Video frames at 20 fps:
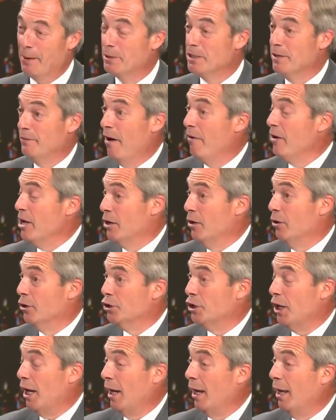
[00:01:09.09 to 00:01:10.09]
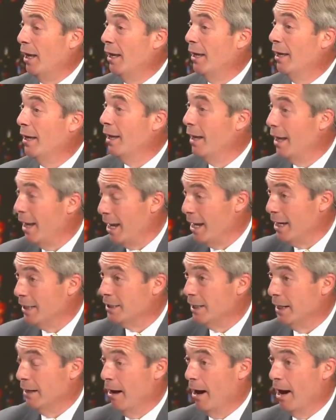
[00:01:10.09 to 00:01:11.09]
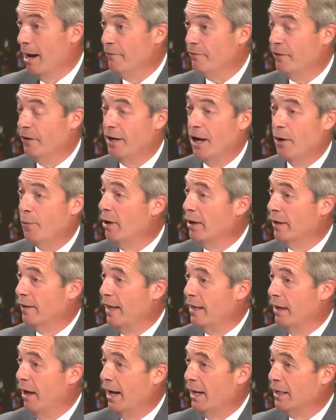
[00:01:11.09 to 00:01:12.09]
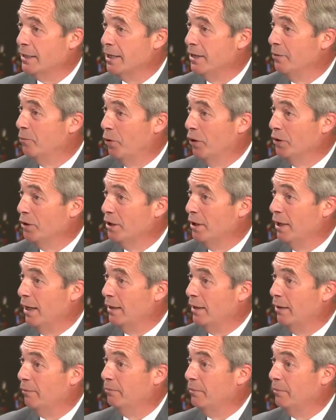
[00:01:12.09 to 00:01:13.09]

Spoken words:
And it was a very cushy, easy life, and no wonder they liked it and wanted it.